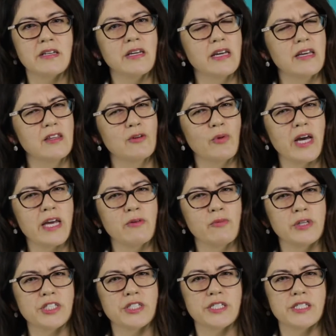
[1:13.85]
in the way in
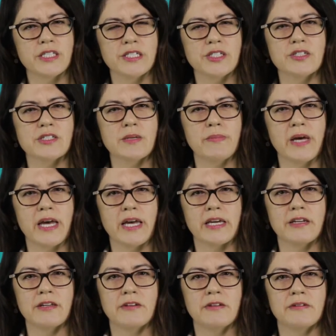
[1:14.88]
which decisions are
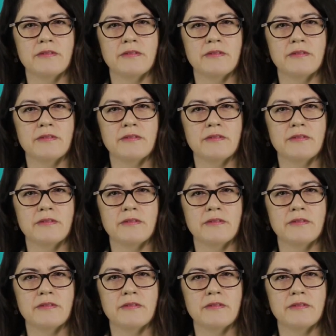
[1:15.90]
made.